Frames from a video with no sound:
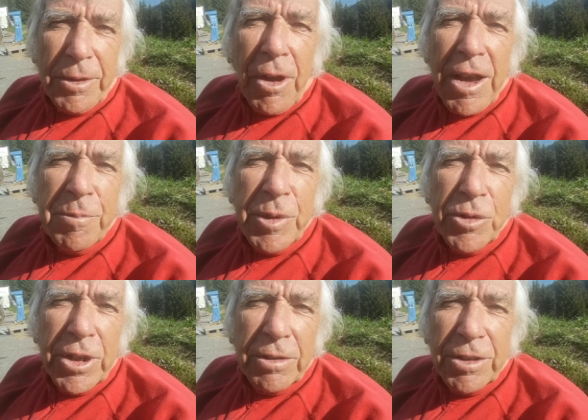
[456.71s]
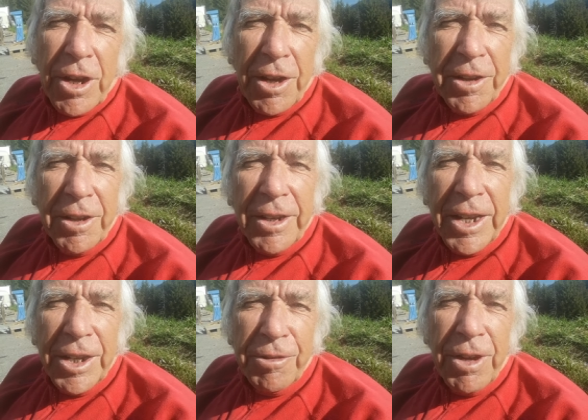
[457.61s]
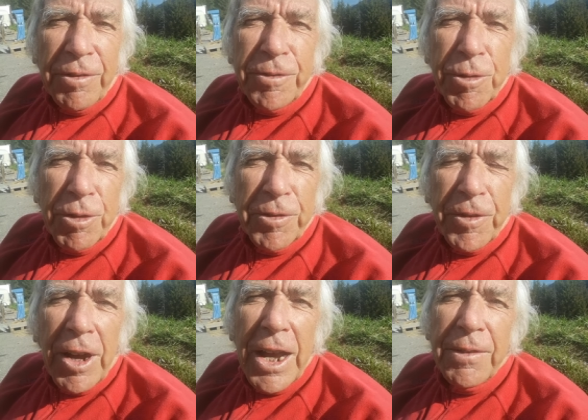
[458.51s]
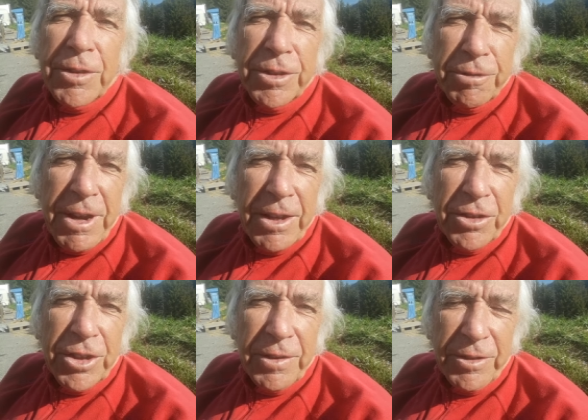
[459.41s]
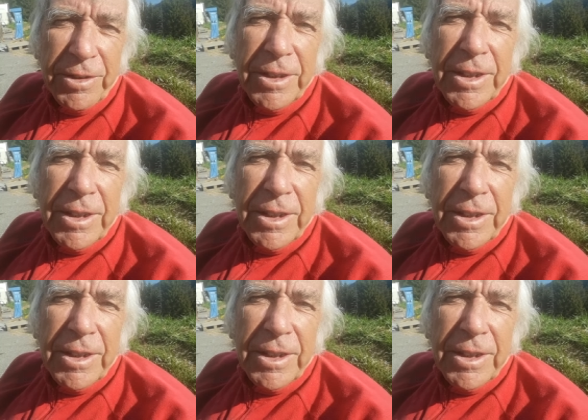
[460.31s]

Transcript: Live music starting again around 4 or 5 till around 7.